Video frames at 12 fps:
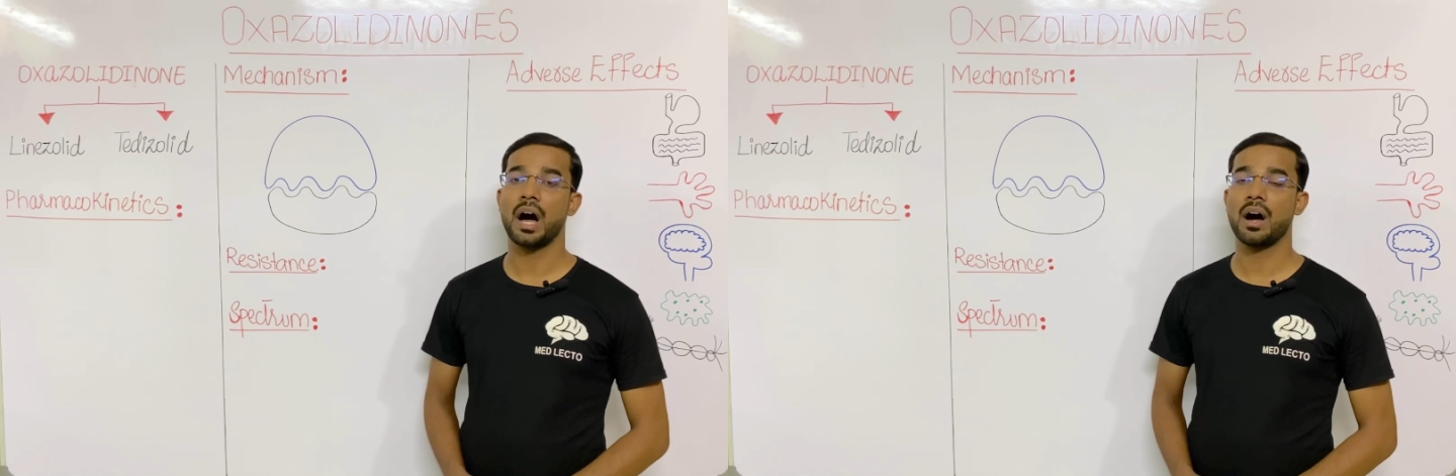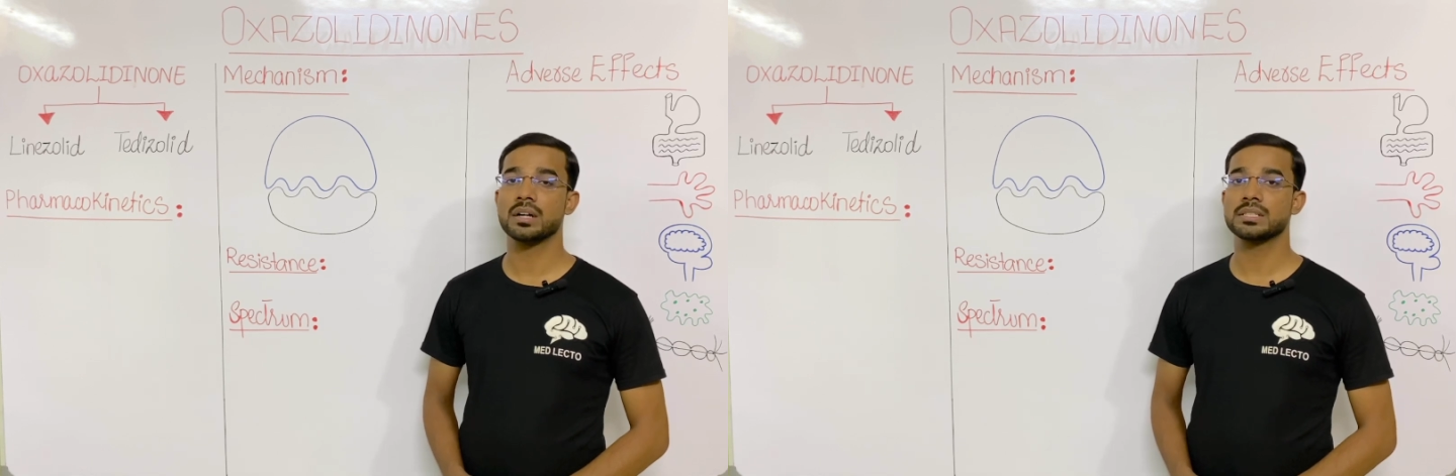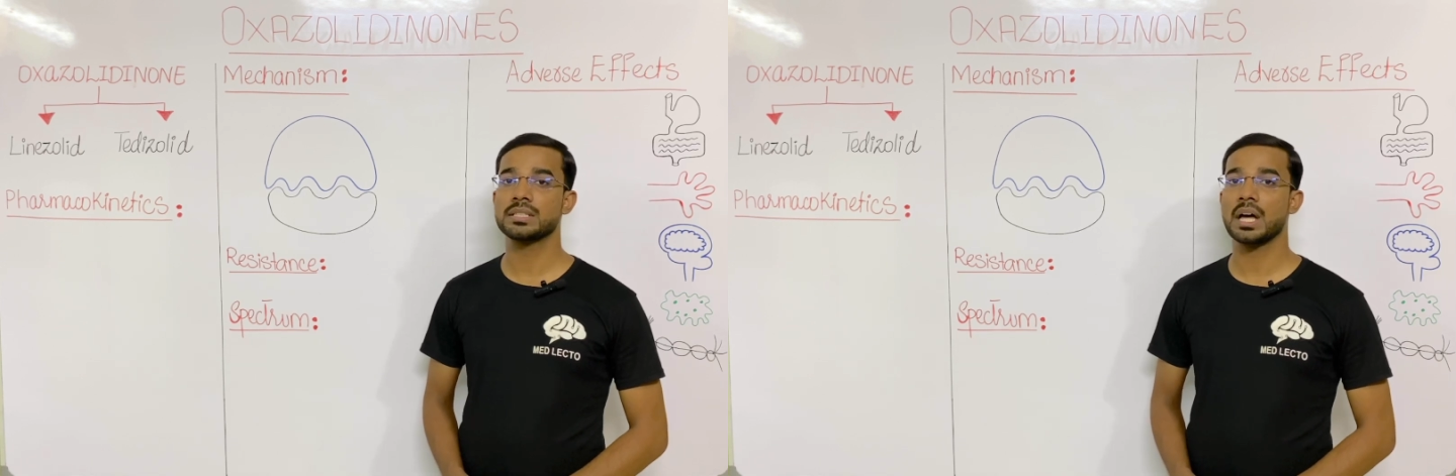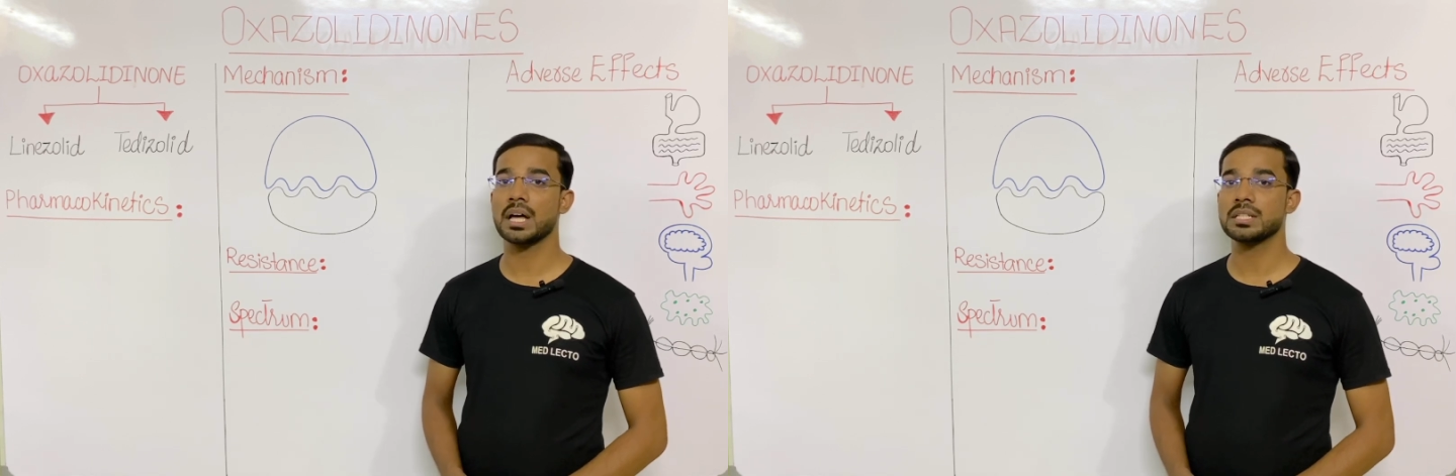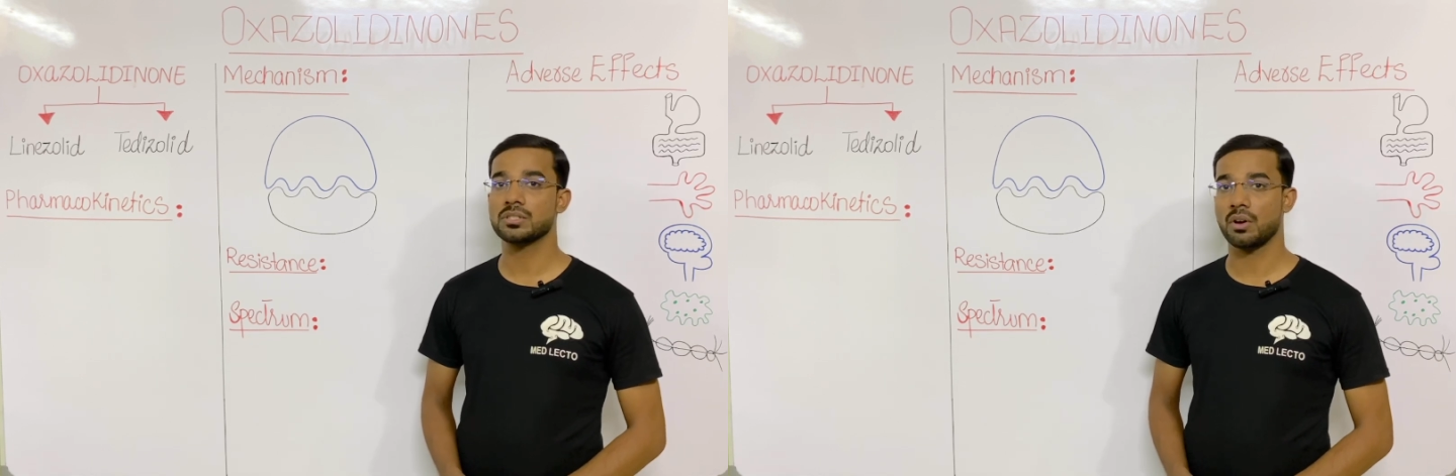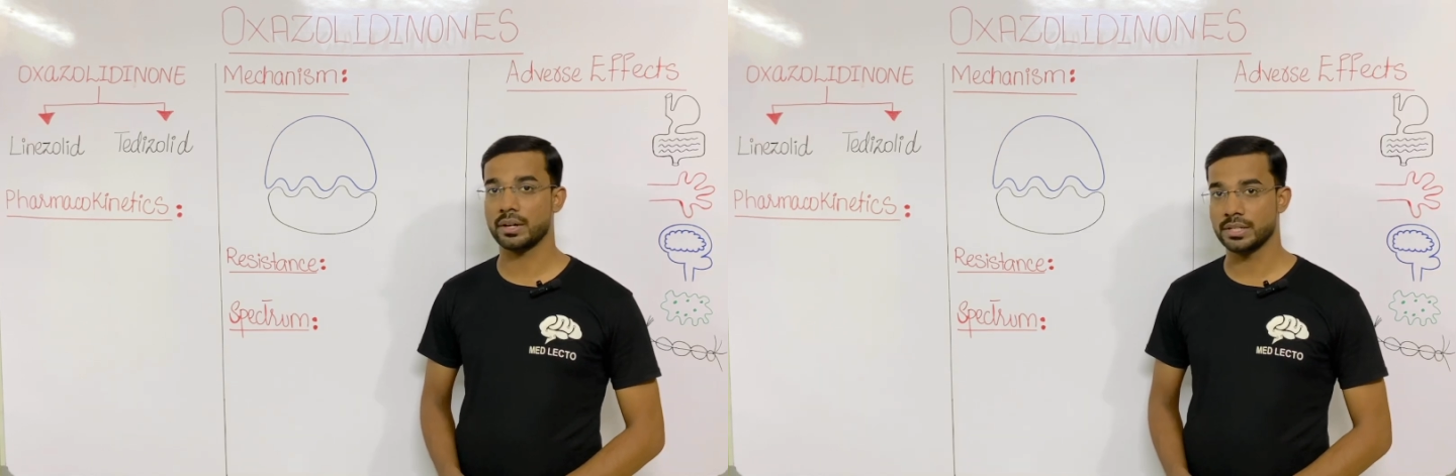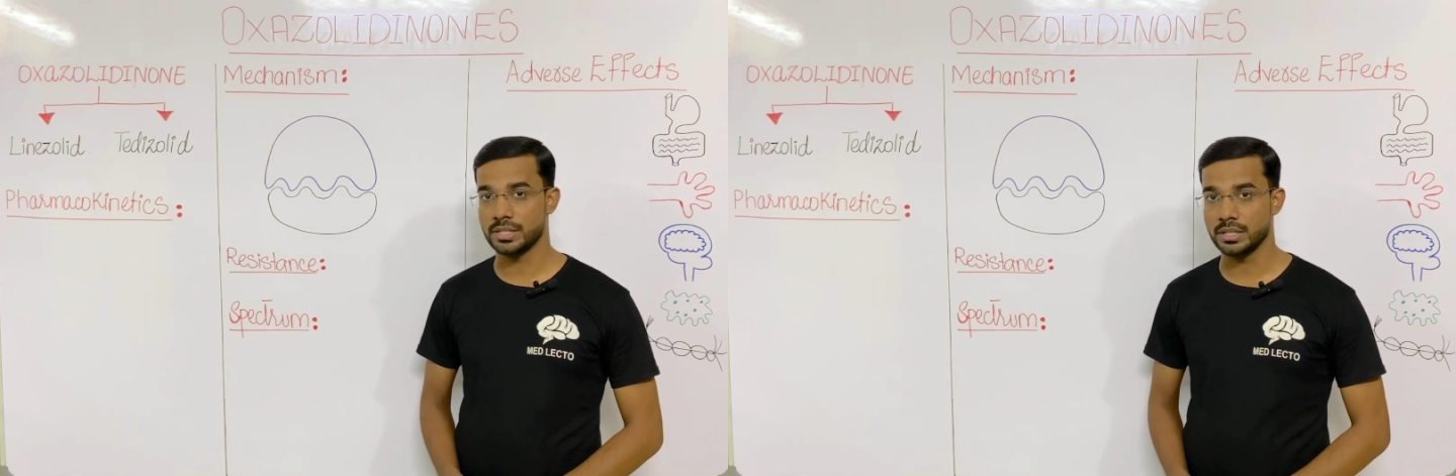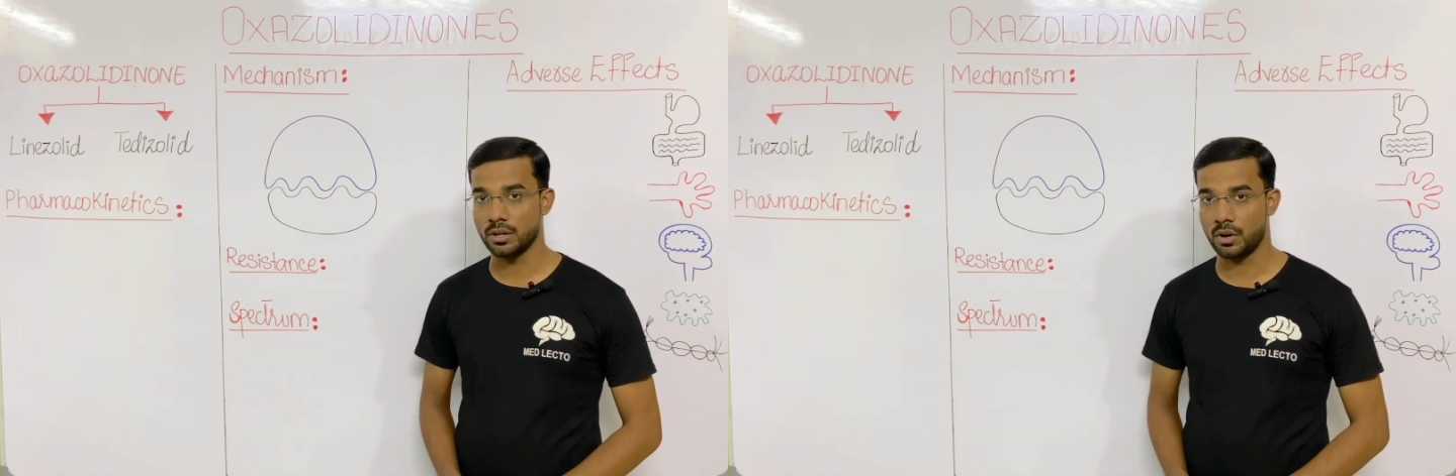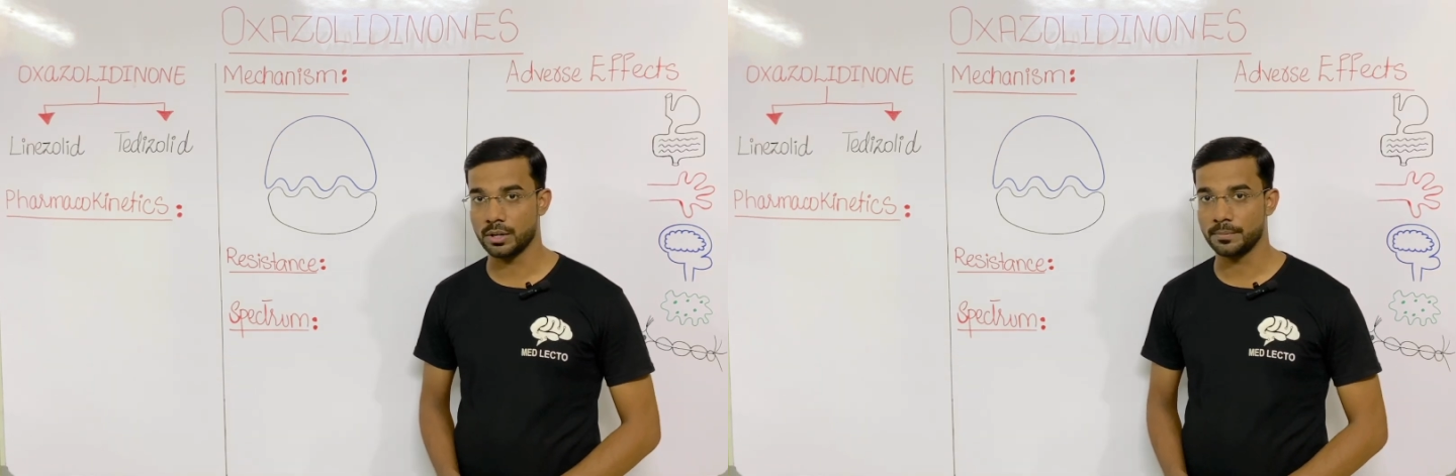
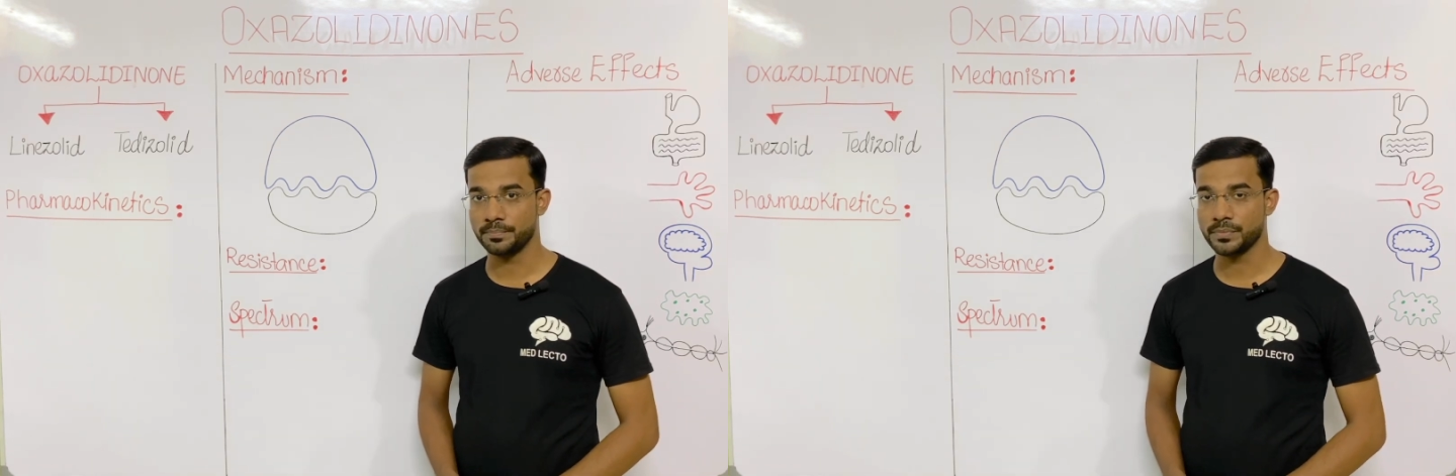oxazolidinone.